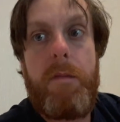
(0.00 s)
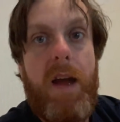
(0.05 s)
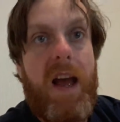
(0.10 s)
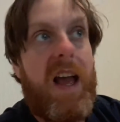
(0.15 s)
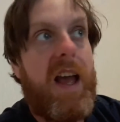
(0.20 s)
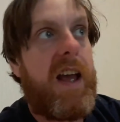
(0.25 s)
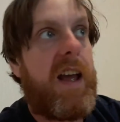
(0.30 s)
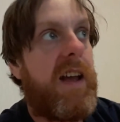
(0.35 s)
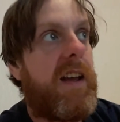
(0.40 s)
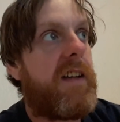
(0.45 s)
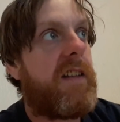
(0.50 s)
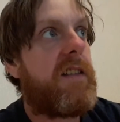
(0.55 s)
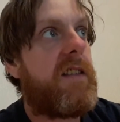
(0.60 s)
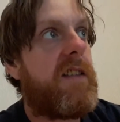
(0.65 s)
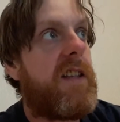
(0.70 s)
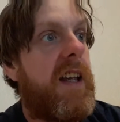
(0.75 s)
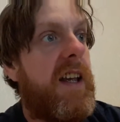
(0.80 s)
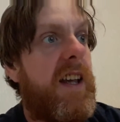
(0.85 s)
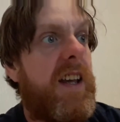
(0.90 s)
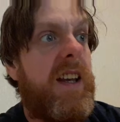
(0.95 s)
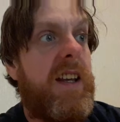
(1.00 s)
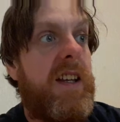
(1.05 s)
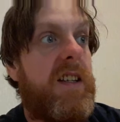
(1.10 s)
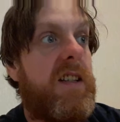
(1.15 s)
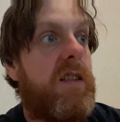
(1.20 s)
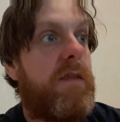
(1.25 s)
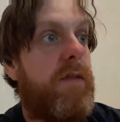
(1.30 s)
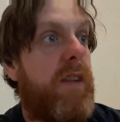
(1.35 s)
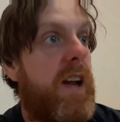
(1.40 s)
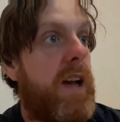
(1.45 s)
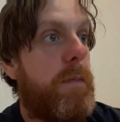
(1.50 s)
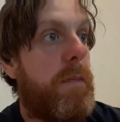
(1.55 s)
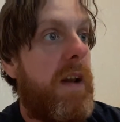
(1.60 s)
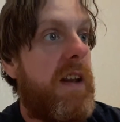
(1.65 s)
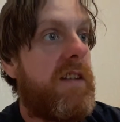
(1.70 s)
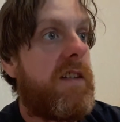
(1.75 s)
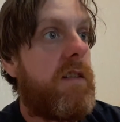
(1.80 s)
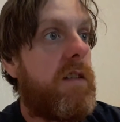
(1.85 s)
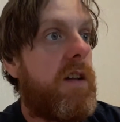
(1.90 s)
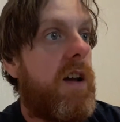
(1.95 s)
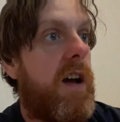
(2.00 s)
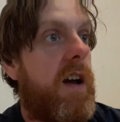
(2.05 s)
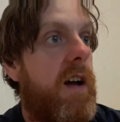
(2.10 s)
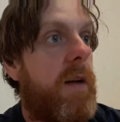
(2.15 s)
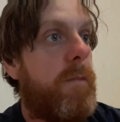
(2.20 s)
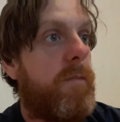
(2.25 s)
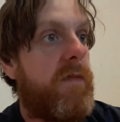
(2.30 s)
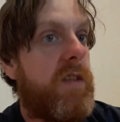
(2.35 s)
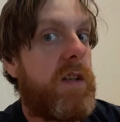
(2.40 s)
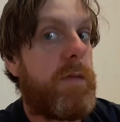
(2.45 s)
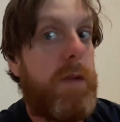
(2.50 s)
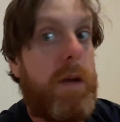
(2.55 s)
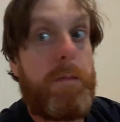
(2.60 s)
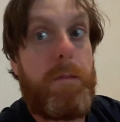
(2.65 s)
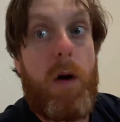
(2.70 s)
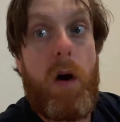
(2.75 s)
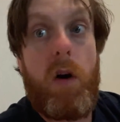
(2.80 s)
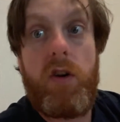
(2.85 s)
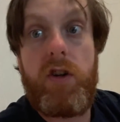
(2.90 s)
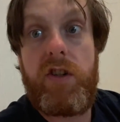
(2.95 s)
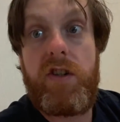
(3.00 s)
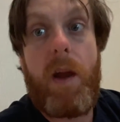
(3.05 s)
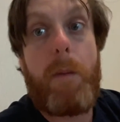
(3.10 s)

and it is fairly pleasant. It's a bit posh.